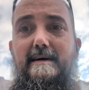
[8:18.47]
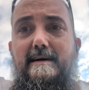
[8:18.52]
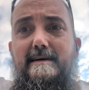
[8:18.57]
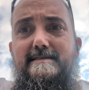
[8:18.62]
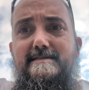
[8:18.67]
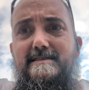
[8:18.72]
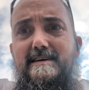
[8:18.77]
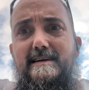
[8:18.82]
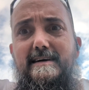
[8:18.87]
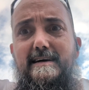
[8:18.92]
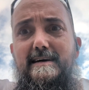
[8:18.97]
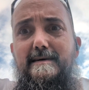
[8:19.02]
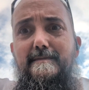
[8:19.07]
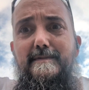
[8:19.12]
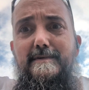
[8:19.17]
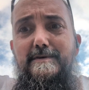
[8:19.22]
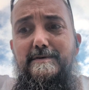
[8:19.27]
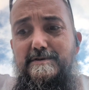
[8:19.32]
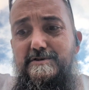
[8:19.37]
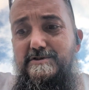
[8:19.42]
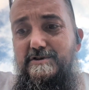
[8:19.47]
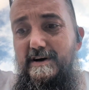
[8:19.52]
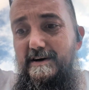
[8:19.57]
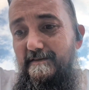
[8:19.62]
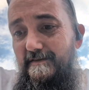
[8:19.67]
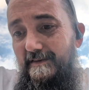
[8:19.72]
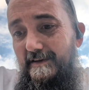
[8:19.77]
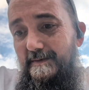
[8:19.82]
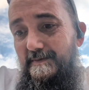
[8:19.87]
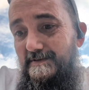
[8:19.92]
It's not like I'm doing tray
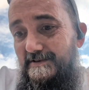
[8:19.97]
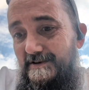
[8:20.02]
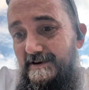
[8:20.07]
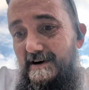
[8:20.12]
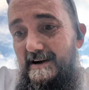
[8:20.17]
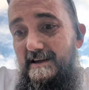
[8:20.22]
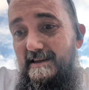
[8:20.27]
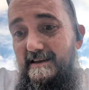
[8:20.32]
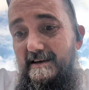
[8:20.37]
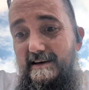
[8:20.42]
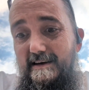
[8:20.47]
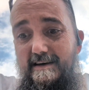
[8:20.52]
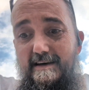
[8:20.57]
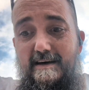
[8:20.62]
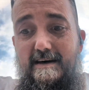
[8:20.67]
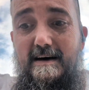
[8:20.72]
flips or anything.